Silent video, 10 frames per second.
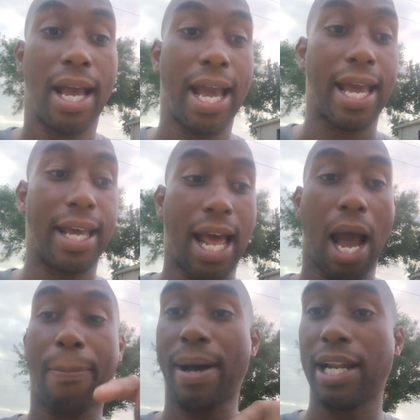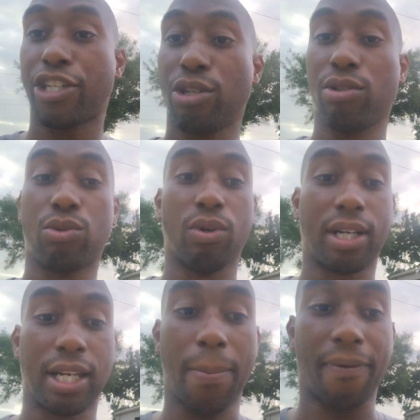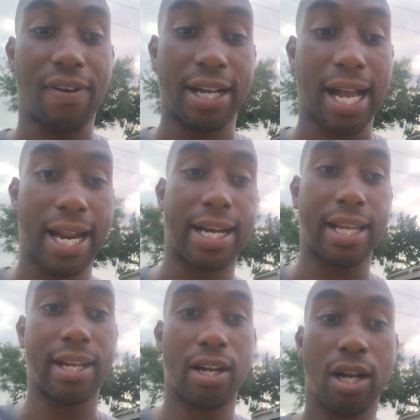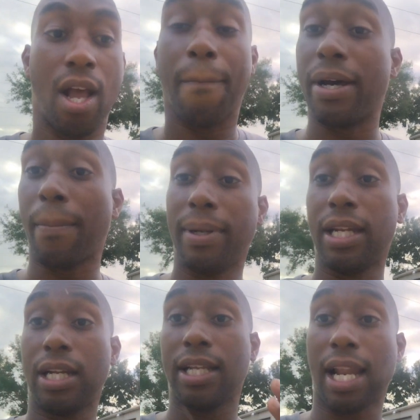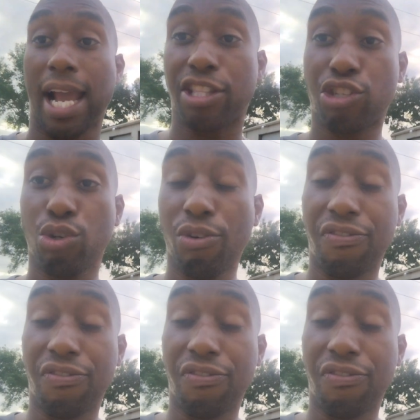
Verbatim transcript: and I'll probably shoot to a clip if I got it in here, but I'm literally like two